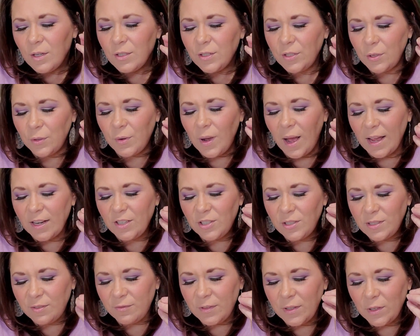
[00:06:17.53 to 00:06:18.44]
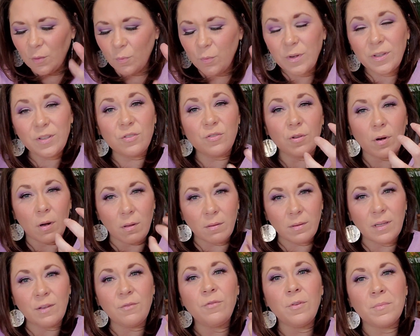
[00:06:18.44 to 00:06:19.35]
So I just feel
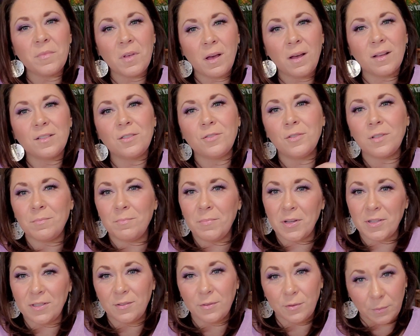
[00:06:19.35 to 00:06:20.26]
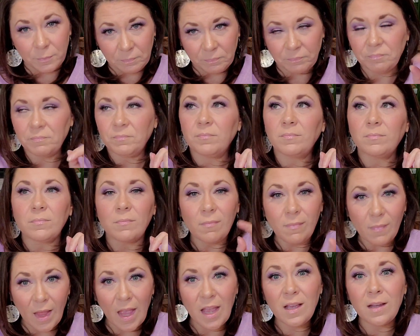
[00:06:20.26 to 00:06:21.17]
withdrawing from the hustle and bustle.
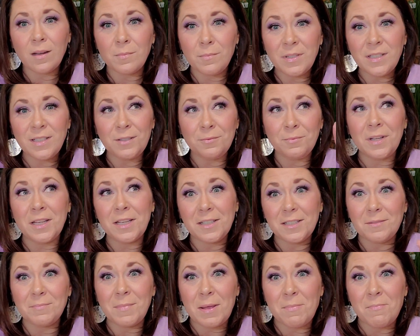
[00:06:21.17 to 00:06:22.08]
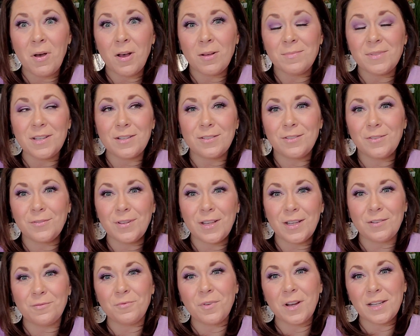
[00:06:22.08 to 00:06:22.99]
I got a busy week because my mom's also
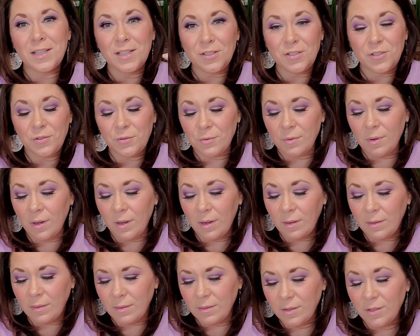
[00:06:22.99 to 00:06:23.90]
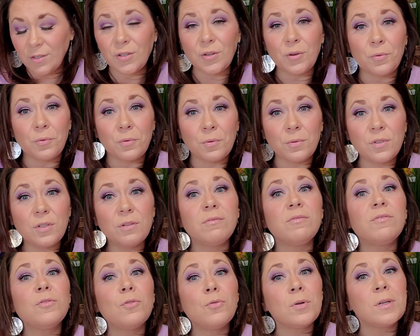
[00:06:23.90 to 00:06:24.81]
getting ready to go to
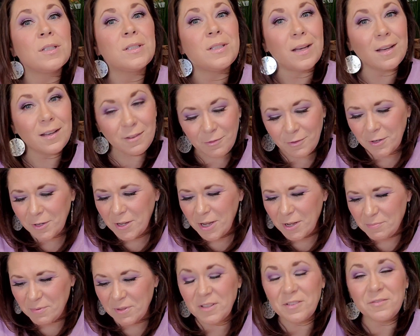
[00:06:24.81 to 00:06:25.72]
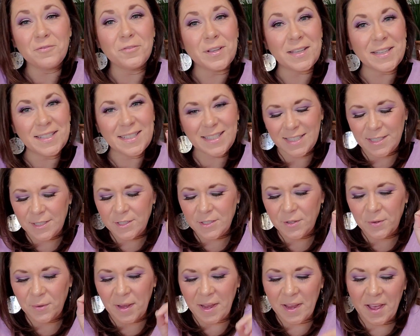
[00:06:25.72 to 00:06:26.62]
Florida for a couple of weeks. And
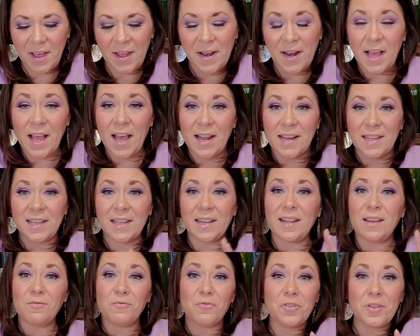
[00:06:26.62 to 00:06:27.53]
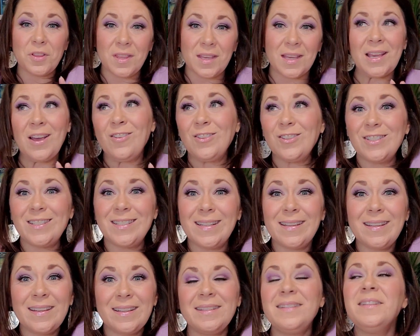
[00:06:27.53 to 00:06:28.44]
so I kind of got to get everything all
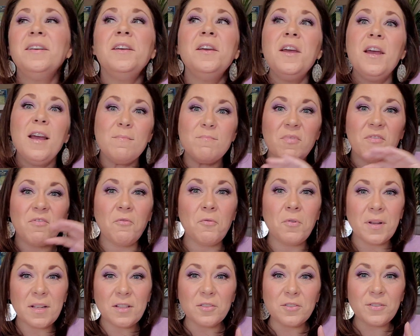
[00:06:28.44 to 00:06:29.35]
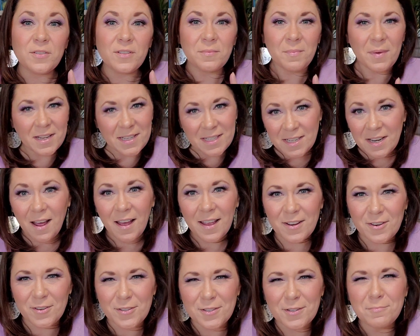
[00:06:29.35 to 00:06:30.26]
done before I lose my
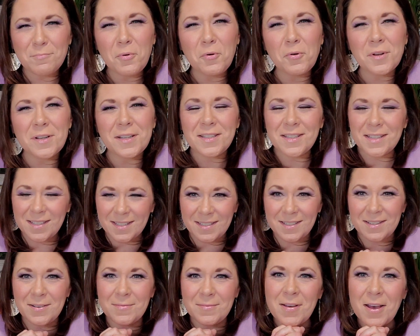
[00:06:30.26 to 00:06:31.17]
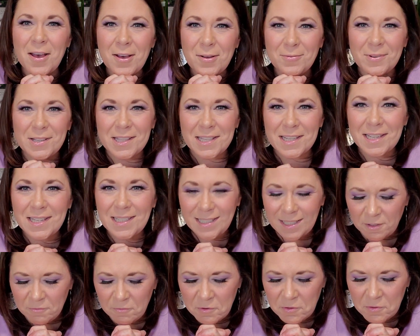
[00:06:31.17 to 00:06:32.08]
entire support system with the
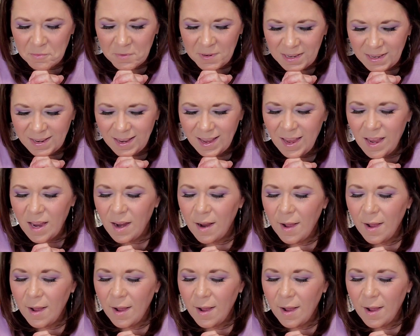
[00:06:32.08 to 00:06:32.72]
kids for the week.